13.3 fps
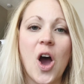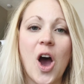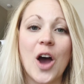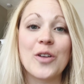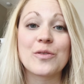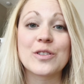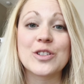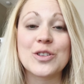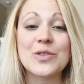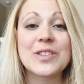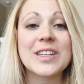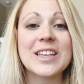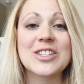on
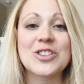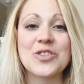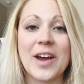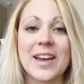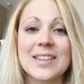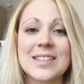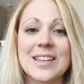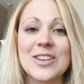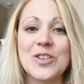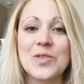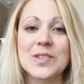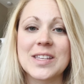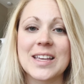reducing stress
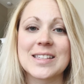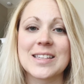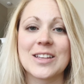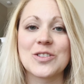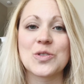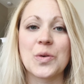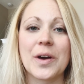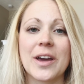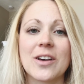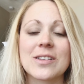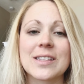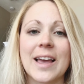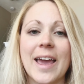using essential
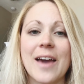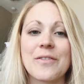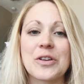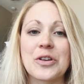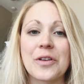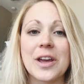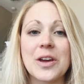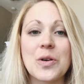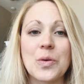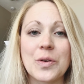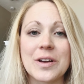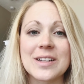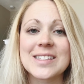oils, I have a great
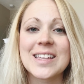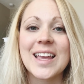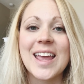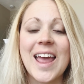course